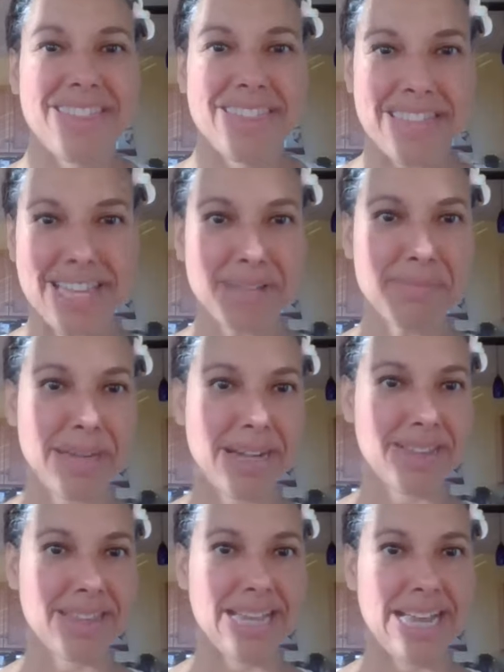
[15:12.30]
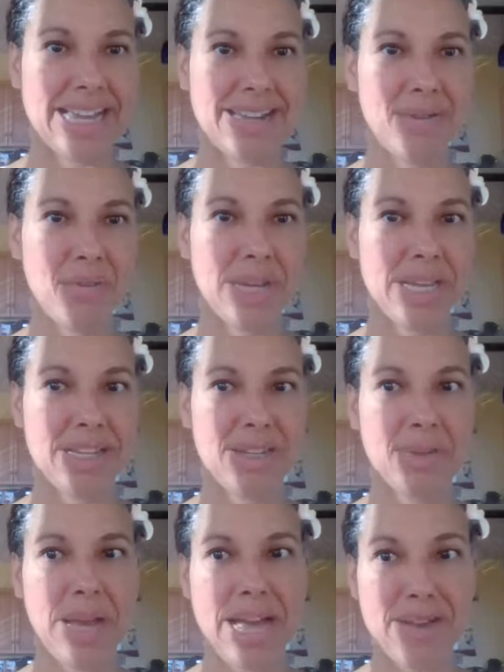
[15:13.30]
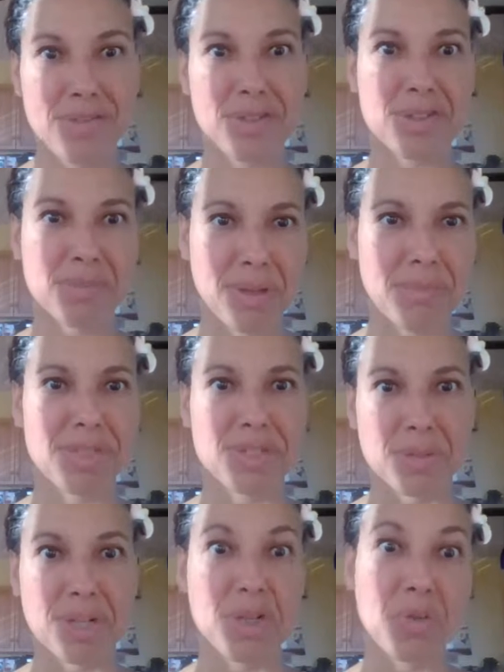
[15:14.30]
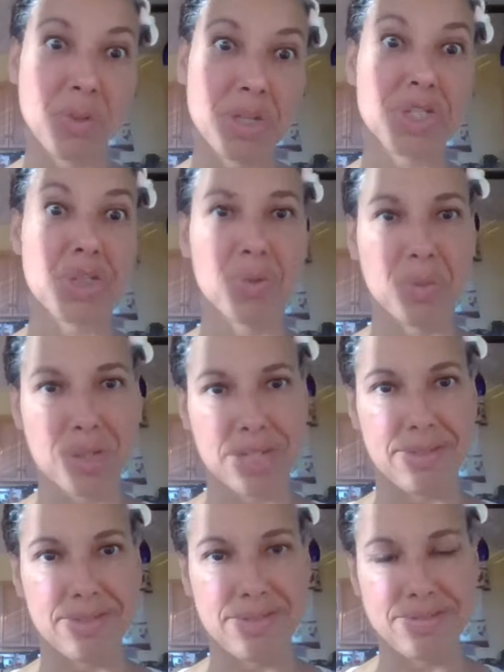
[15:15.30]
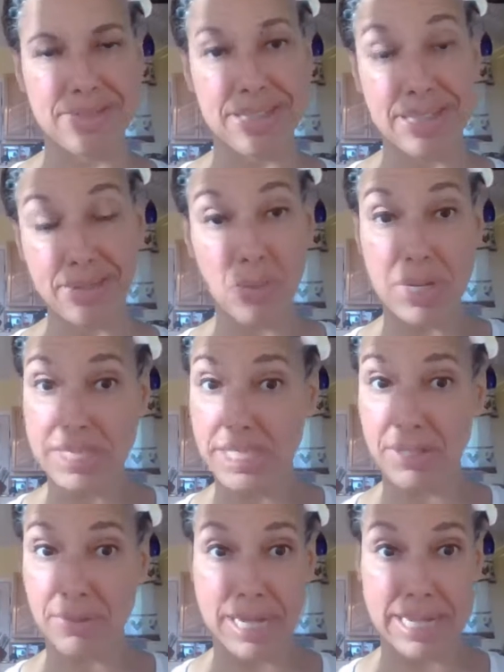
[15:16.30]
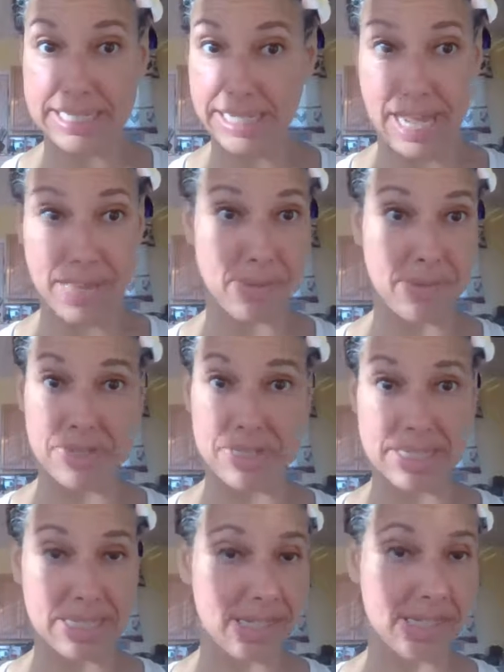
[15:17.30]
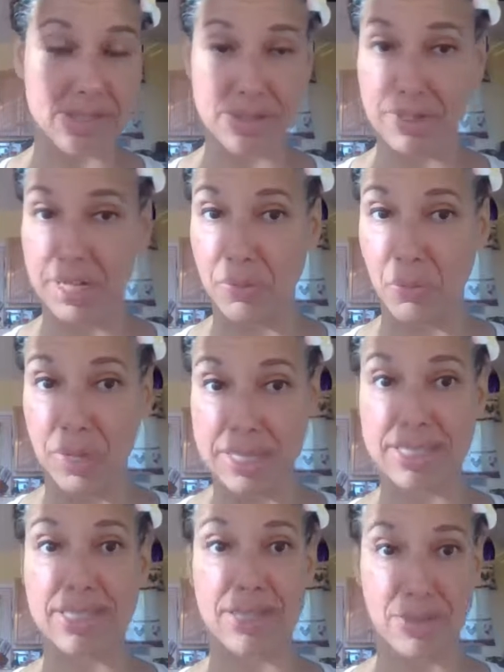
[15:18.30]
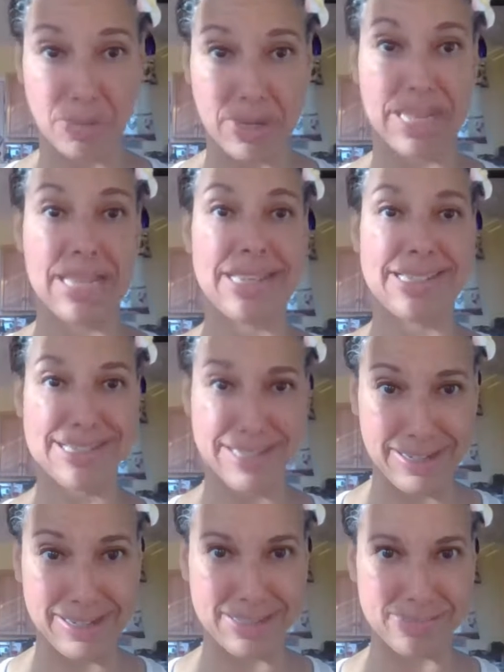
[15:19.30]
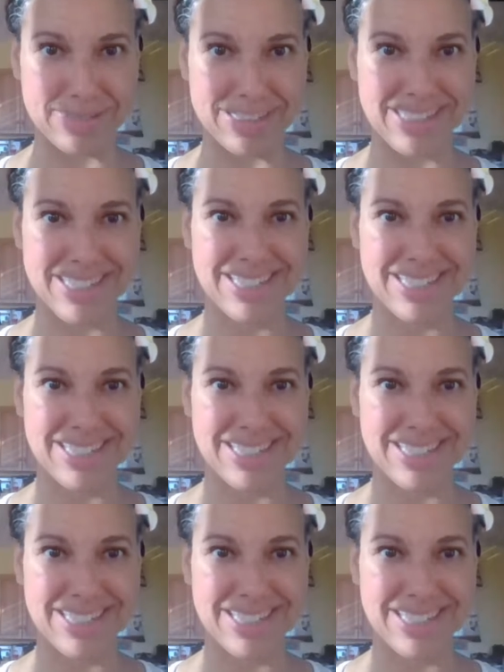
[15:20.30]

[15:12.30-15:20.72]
think about that when you have those moments where you wish you would have. It wasn't the right time. If you didn't do it, it wasn't the right time.